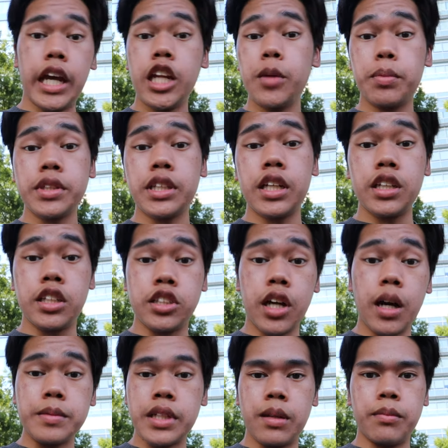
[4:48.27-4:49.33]
80% of the
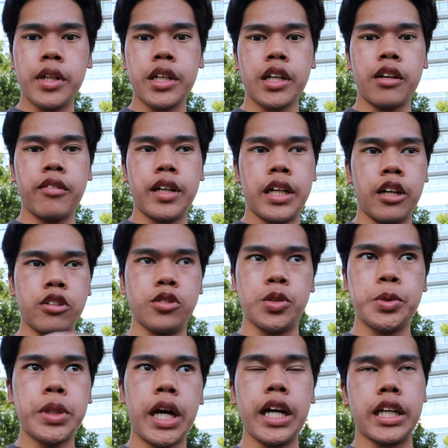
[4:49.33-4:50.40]
jobs in America right now
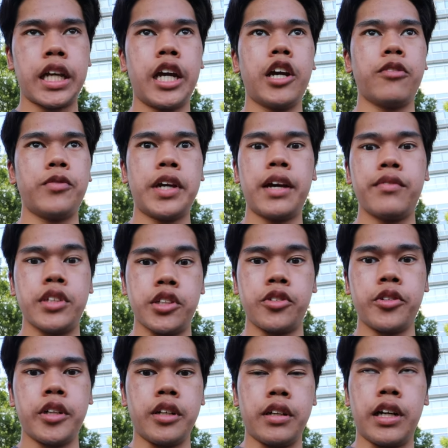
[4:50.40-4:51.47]
do not care if you have a
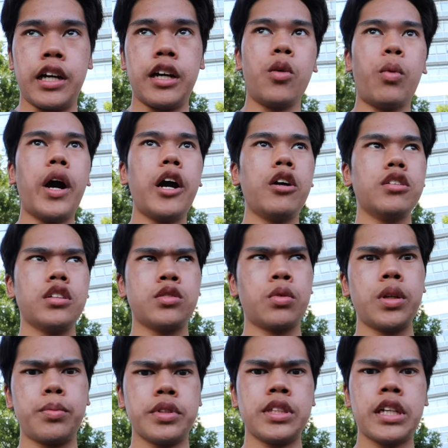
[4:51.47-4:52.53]
degree or not, while the
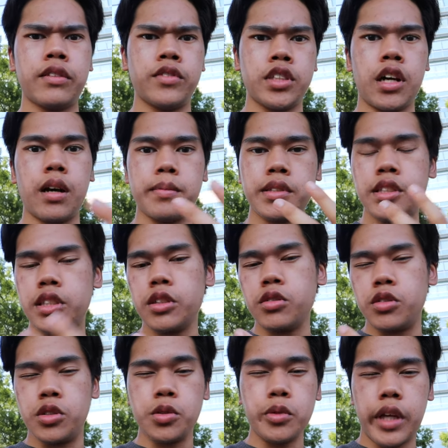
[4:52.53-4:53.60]
20% of jobs still
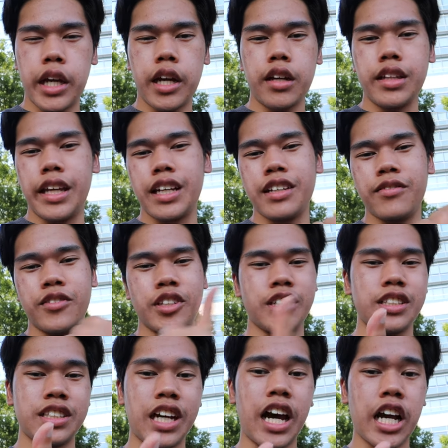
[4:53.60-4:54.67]
do care, like if you're a
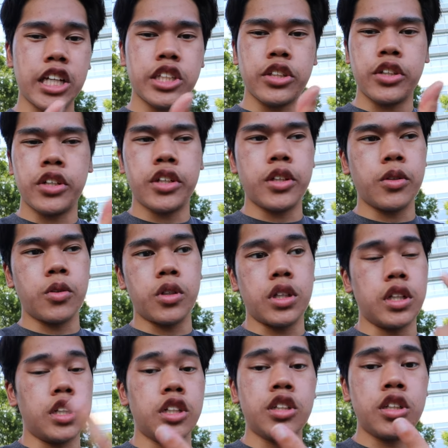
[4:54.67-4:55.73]
doctor or
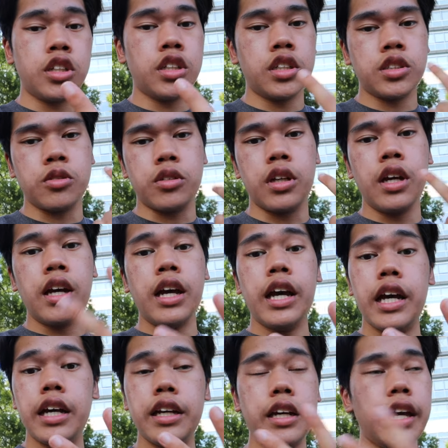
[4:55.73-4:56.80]
a nurse or
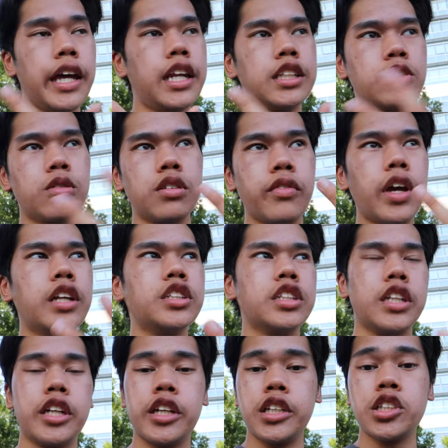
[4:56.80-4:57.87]
any sort of
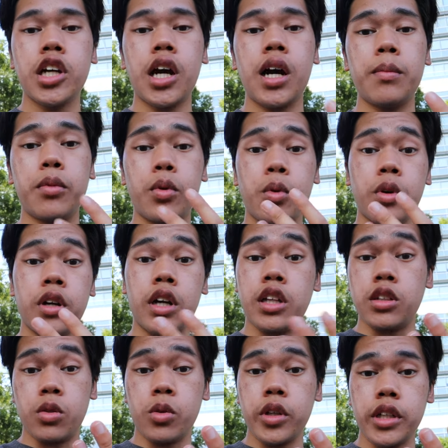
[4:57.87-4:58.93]
engineering job or a
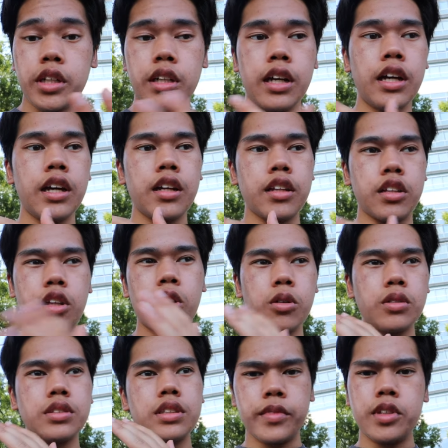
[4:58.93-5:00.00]
lawyer,
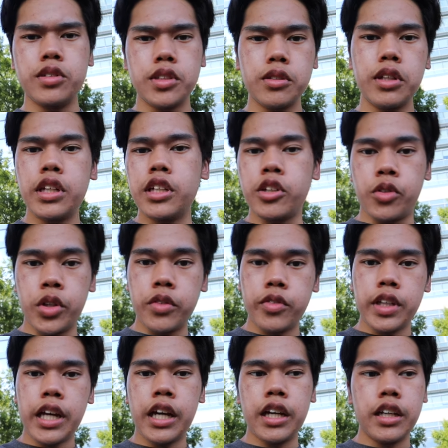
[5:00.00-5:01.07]
those, you still need a degree for
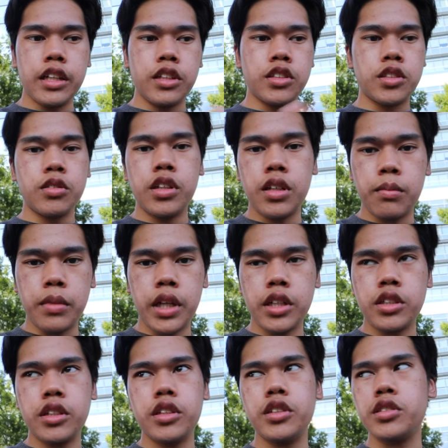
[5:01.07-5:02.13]
that, and you still need a
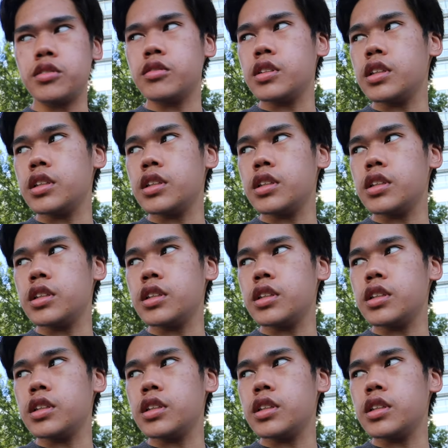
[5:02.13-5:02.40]
major, you still